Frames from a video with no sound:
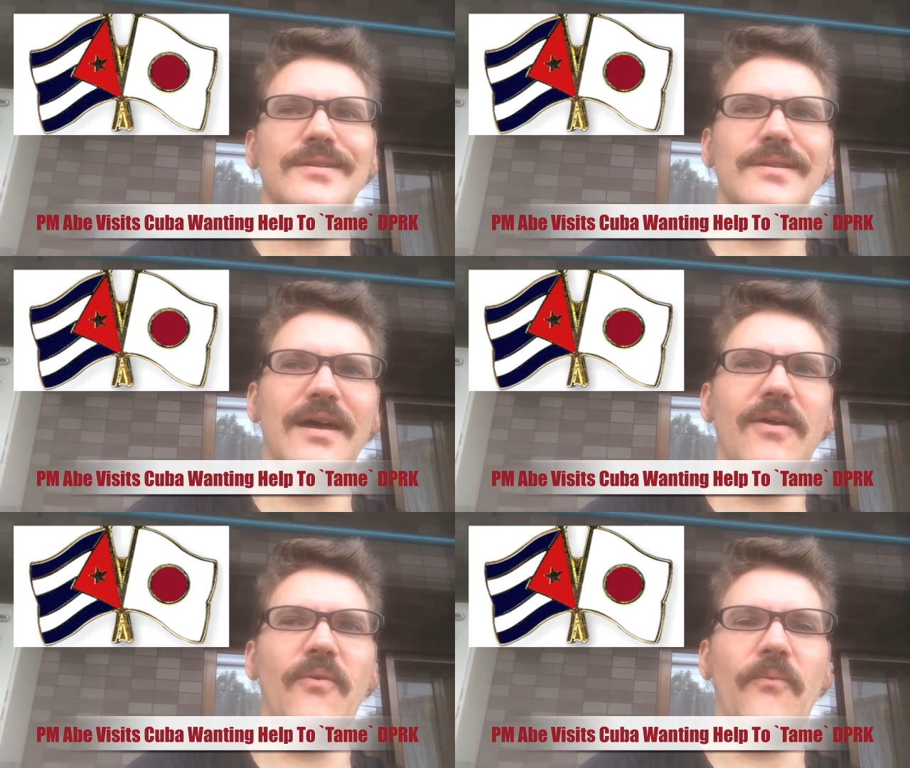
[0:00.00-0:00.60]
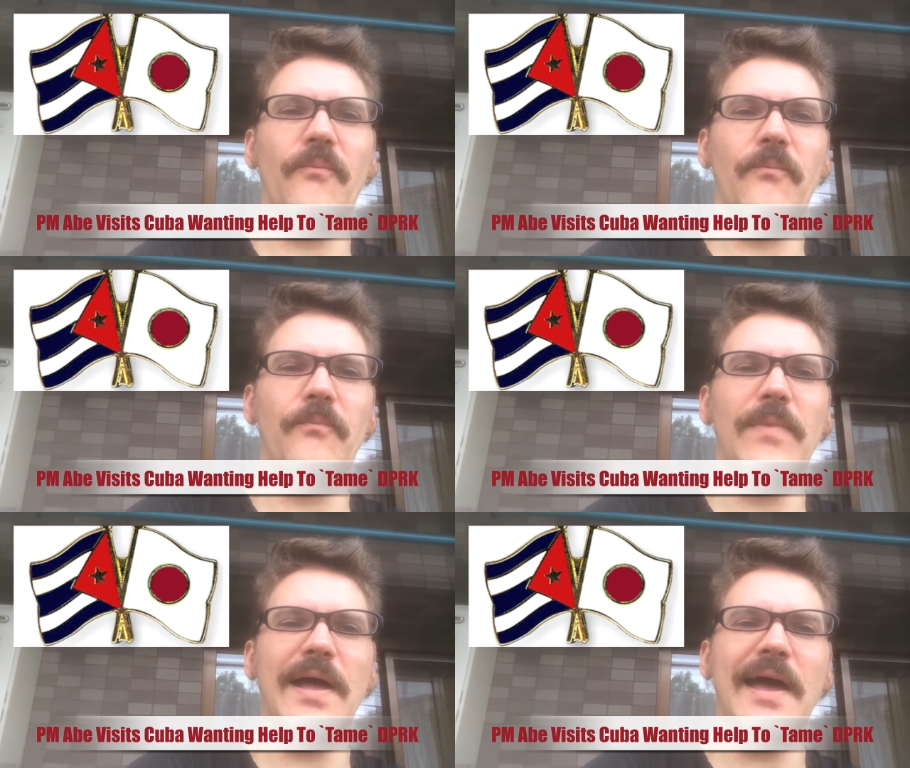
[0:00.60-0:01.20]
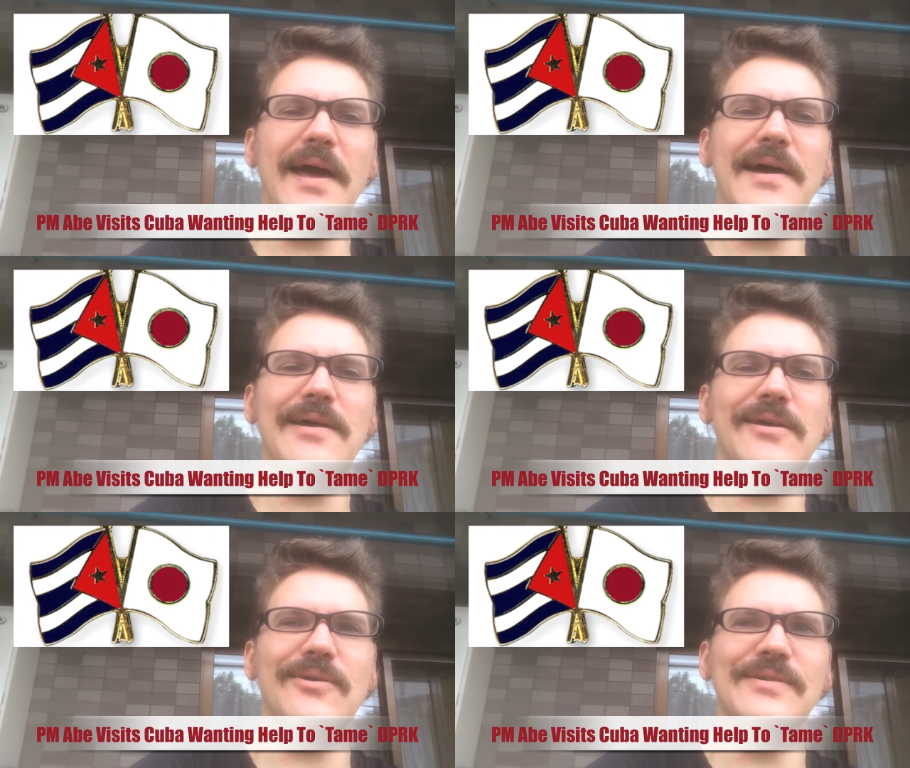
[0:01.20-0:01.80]
Now,
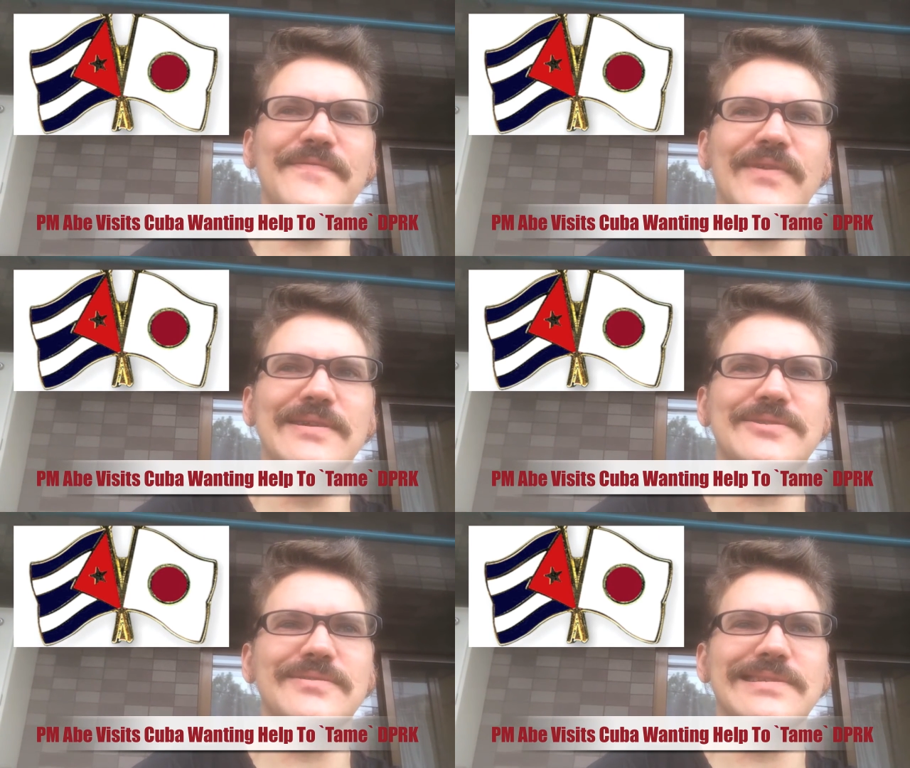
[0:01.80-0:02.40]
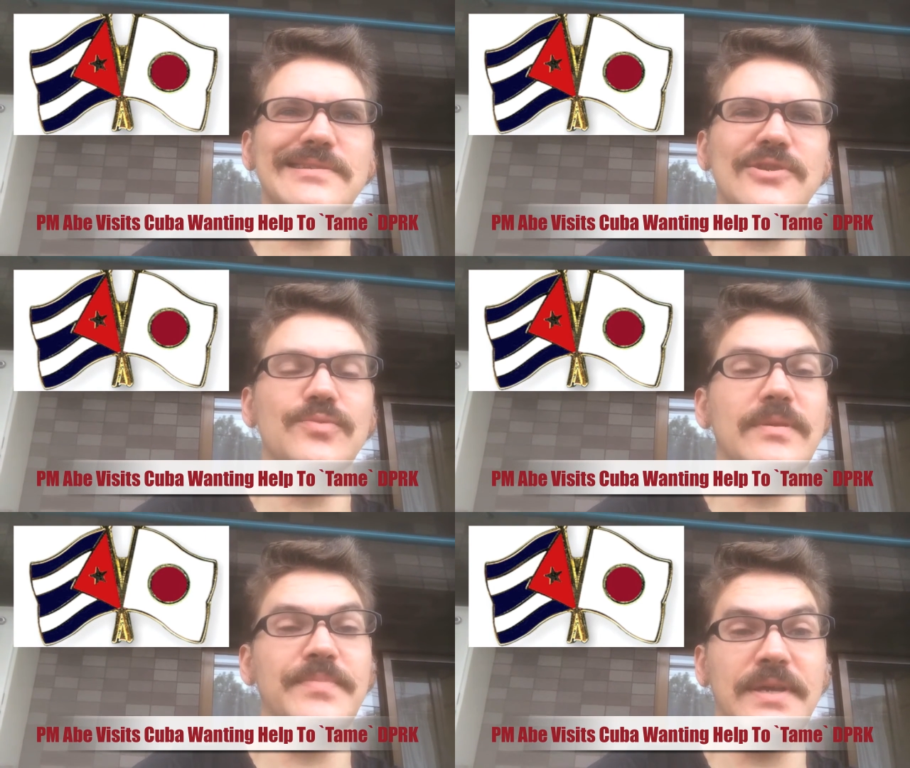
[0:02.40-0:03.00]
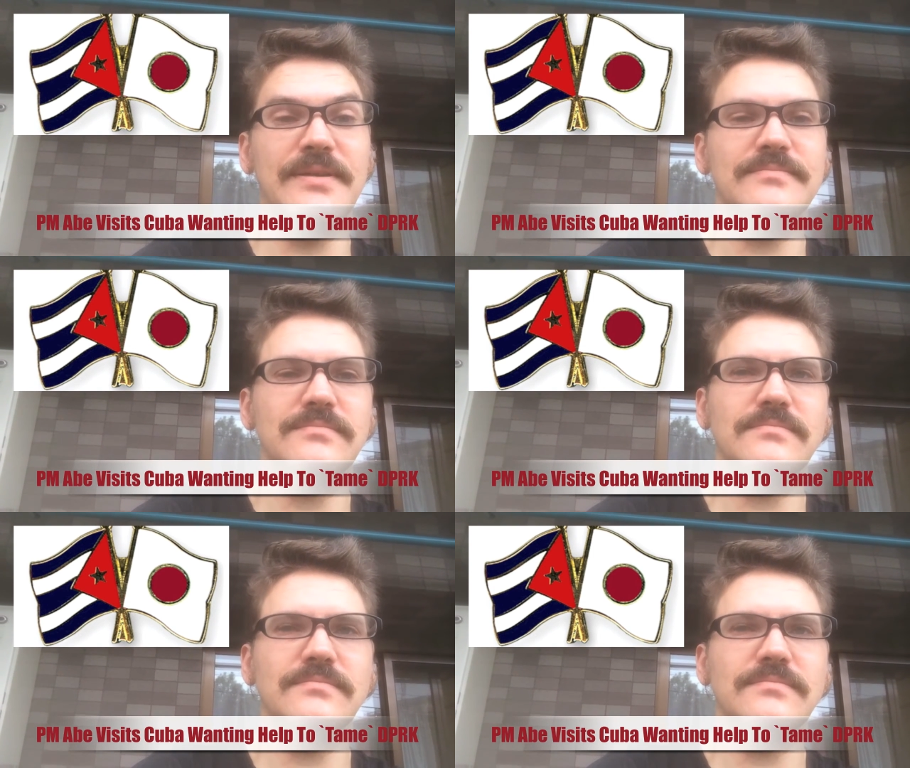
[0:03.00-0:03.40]
how influential can Cuba be?